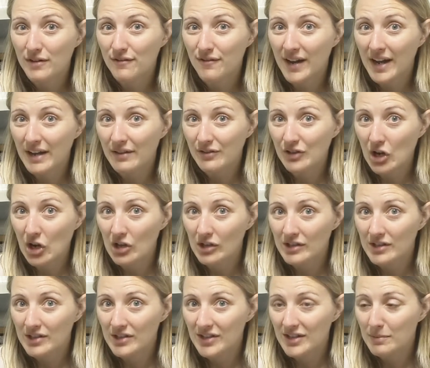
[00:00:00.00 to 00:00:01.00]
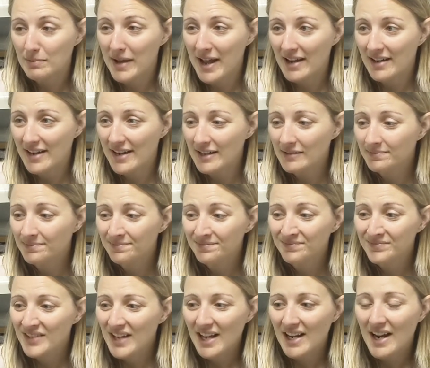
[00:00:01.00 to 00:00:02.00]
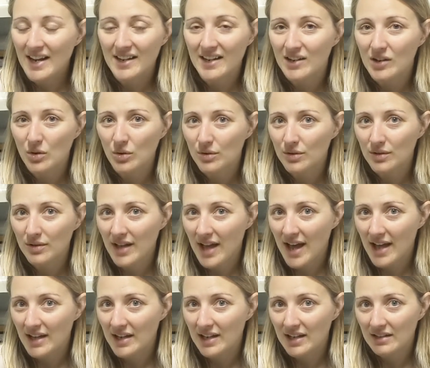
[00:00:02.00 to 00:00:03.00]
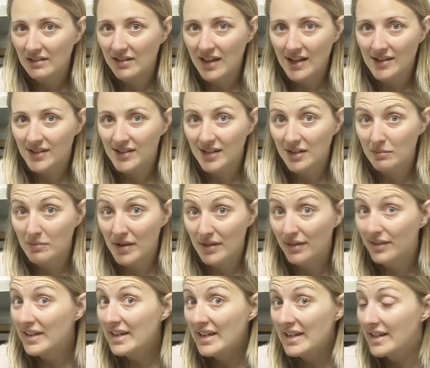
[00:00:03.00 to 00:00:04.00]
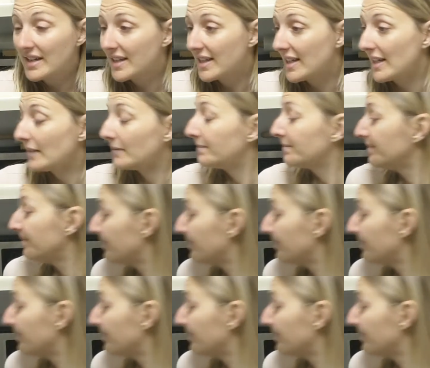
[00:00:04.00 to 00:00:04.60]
to $5 depending. and I could go through that in less than a month easy.